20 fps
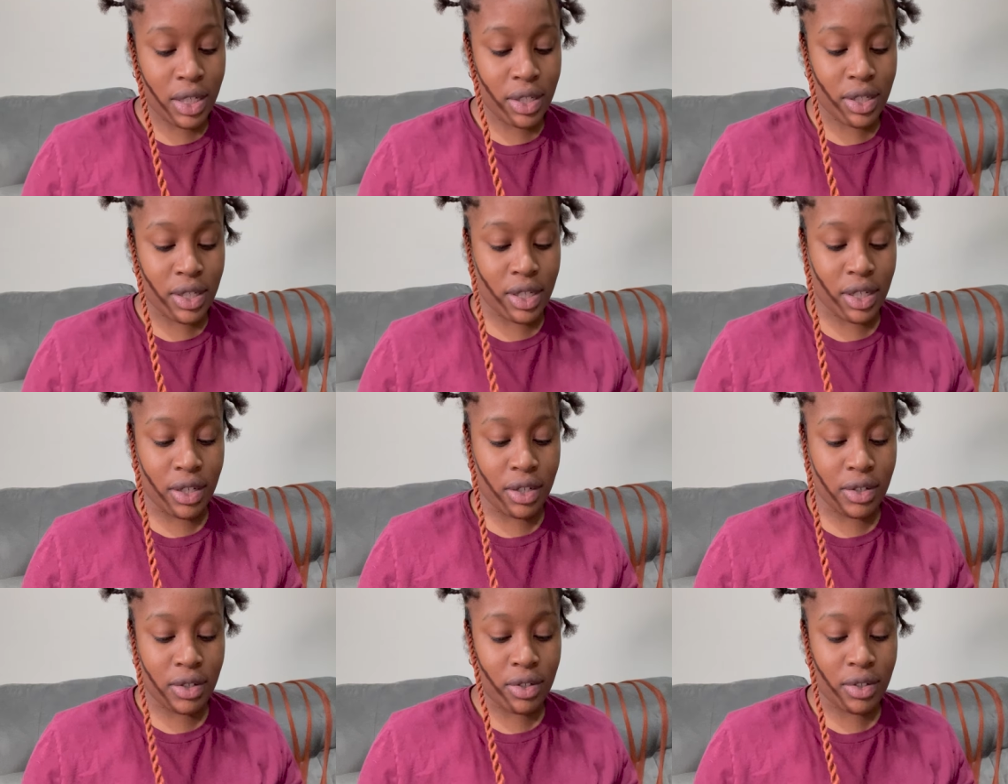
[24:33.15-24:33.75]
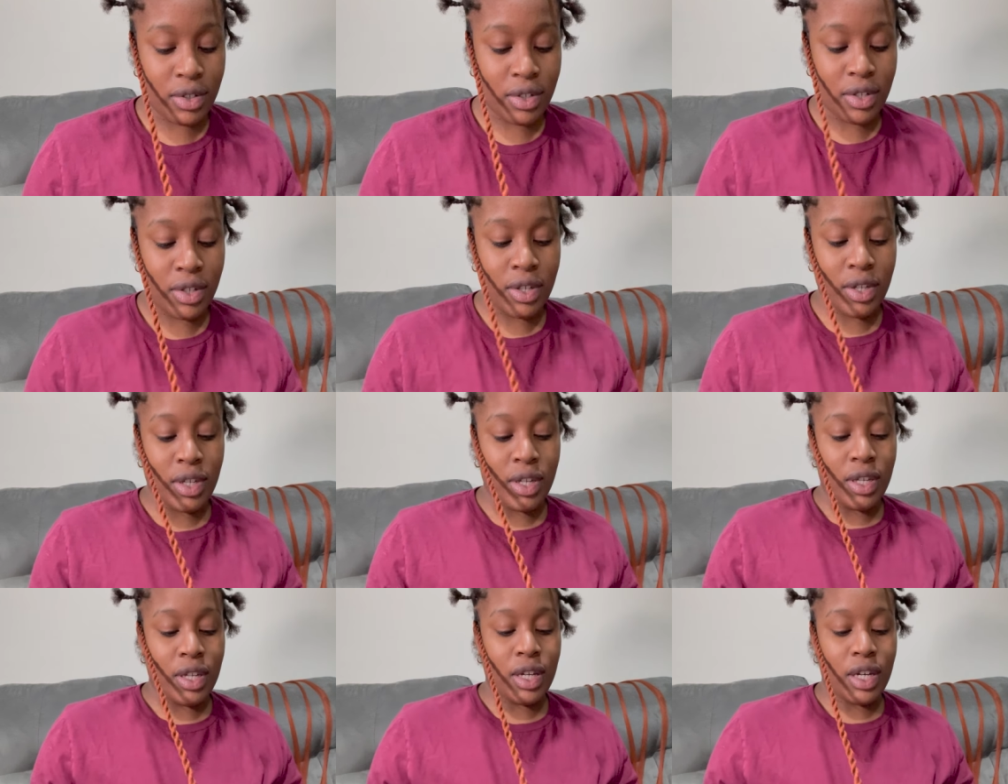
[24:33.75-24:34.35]
So
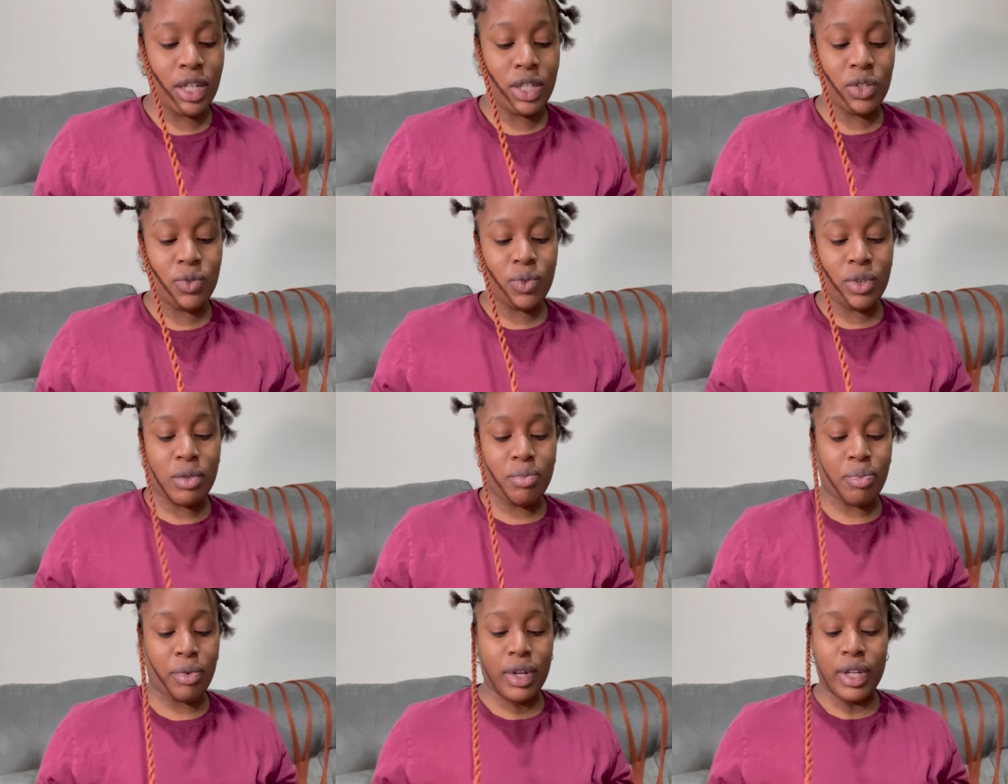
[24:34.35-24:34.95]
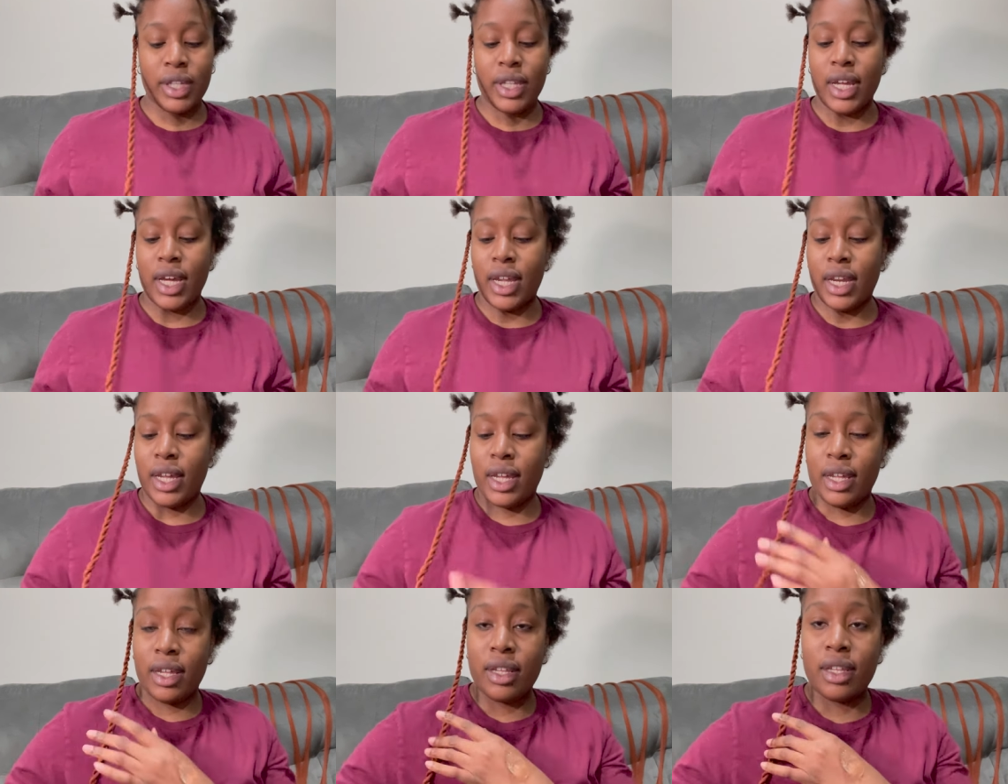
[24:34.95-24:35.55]
I just want to braid that
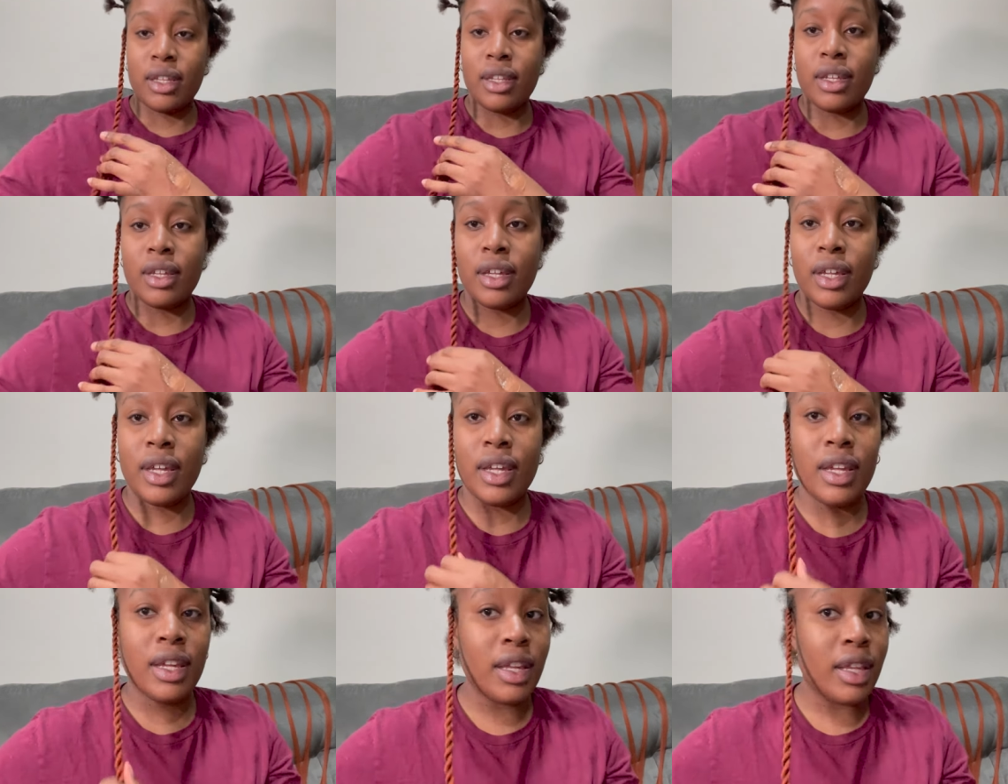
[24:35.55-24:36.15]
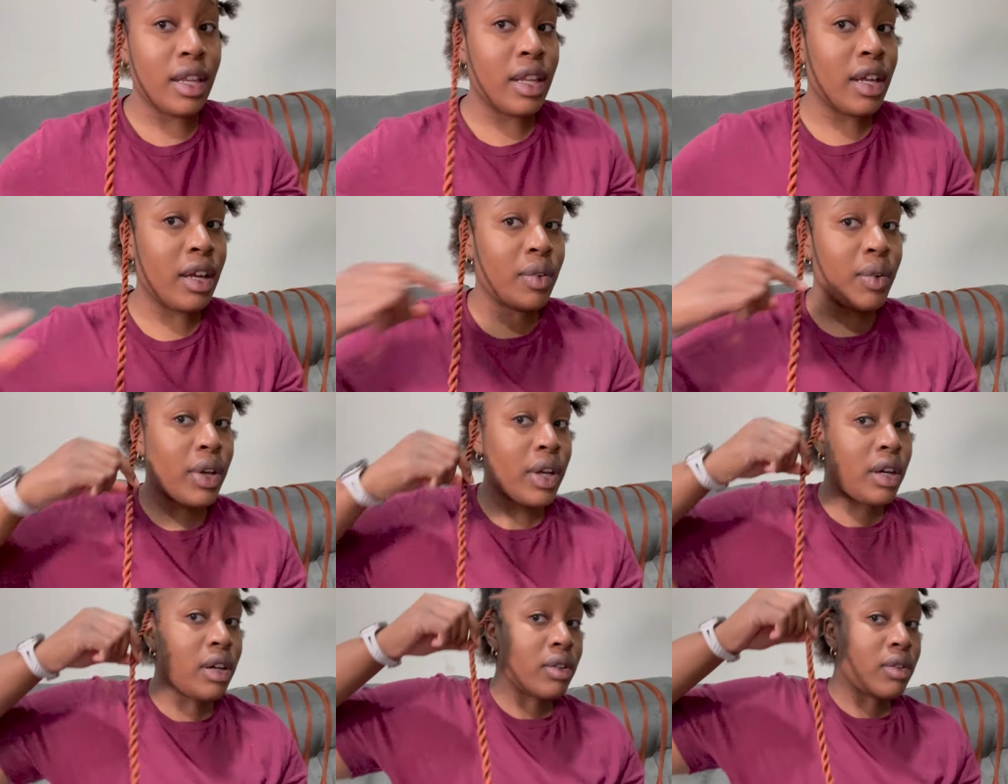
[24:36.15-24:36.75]
end. And here we
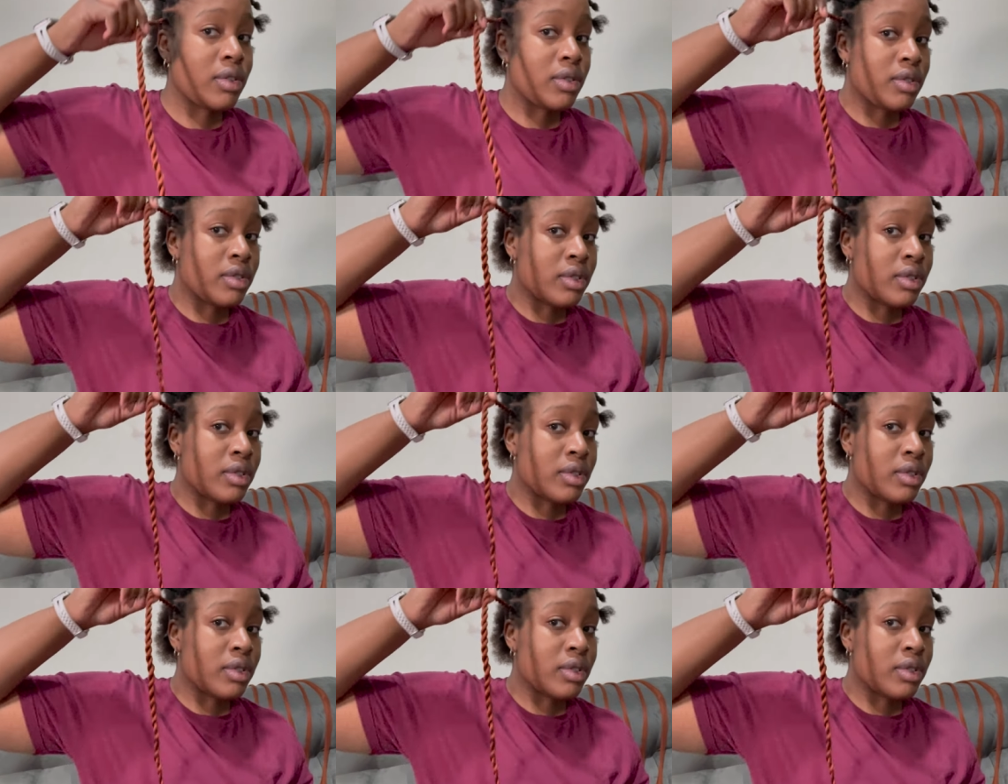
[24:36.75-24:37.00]
go.